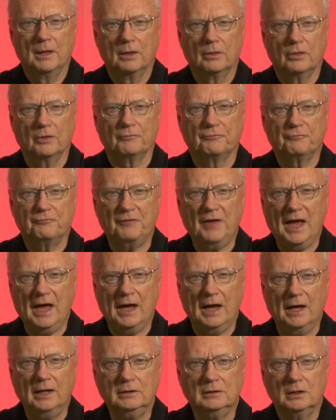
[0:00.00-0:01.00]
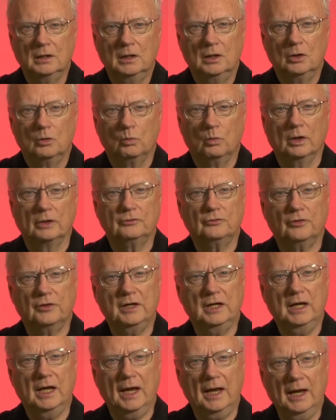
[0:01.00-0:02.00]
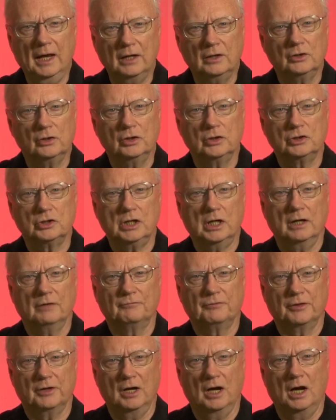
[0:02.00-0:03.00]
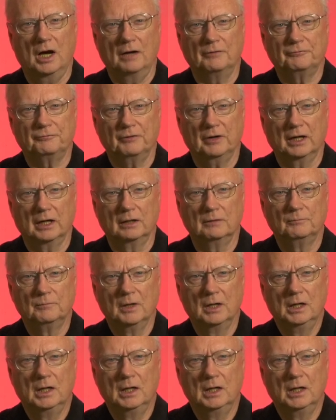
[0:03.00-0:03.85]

The fat was the energy of the offering